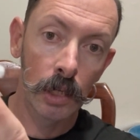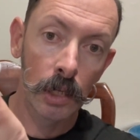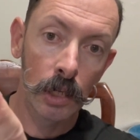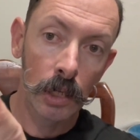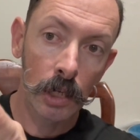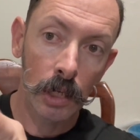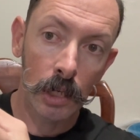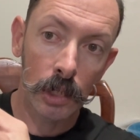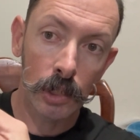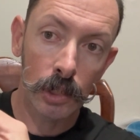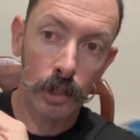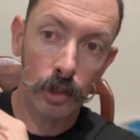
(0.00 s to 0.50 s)

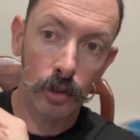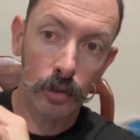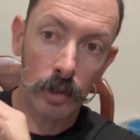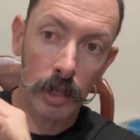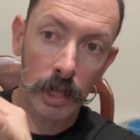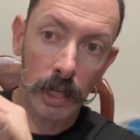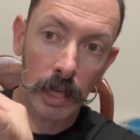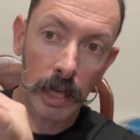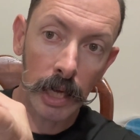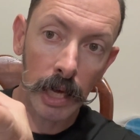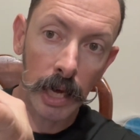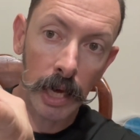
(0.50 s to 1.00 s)
because you
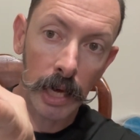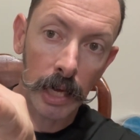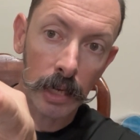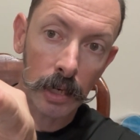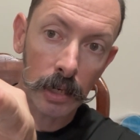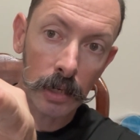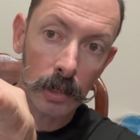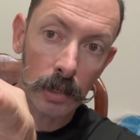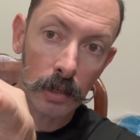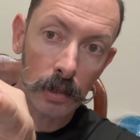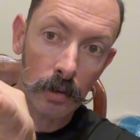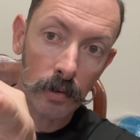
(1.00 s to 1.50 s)
can get
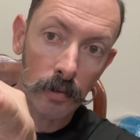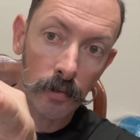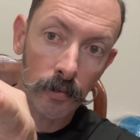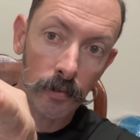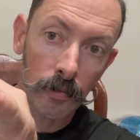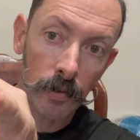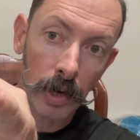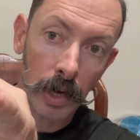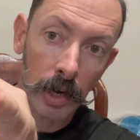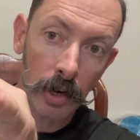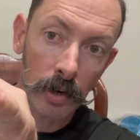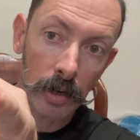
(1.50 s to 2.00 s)

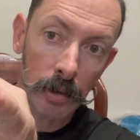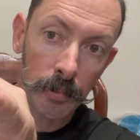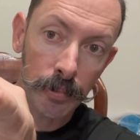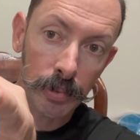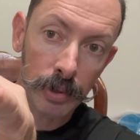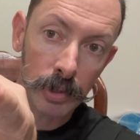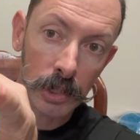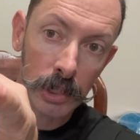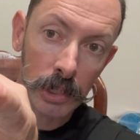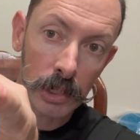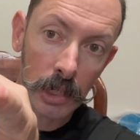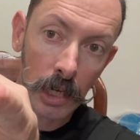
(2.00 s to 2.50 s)
very
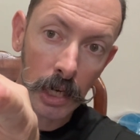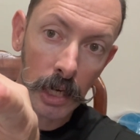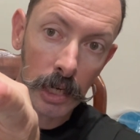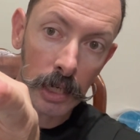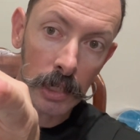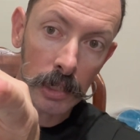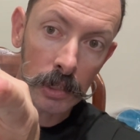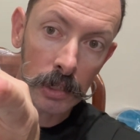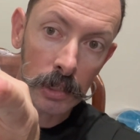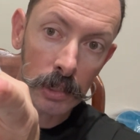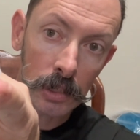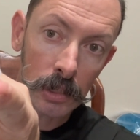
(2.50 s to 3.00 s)

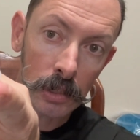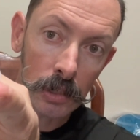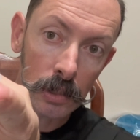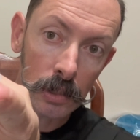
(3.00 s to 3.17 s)
precise